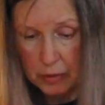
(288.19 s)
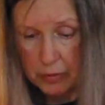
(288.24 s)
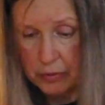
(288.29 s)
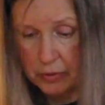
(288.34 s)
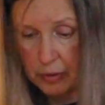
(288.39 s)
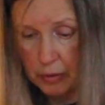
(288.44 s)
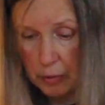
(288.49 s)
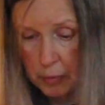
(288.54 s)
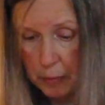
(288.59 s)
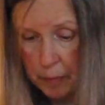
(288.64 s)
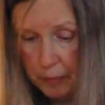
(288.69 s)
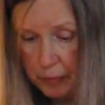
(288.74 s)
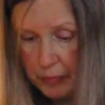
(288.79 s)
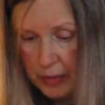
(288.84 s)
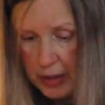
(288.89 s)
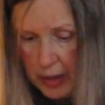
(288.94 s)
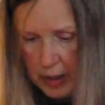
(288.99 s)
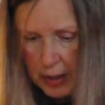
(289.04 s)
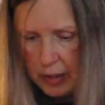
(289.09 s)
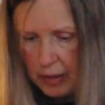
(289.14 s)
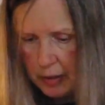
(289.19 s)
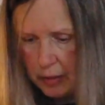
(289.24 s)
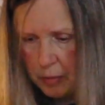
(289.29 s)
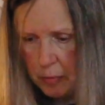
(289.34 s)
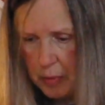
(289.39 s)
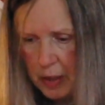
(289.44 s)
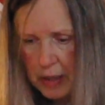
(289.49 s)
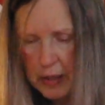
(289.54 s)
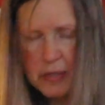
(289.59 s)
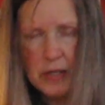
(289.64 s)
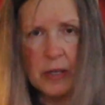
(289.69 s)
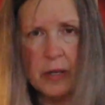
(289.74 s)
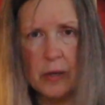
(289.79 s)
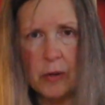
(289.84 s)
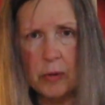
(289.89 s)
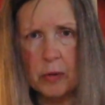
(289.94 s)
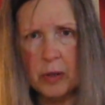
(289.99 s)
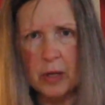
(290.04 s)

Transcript: So the New Mexico,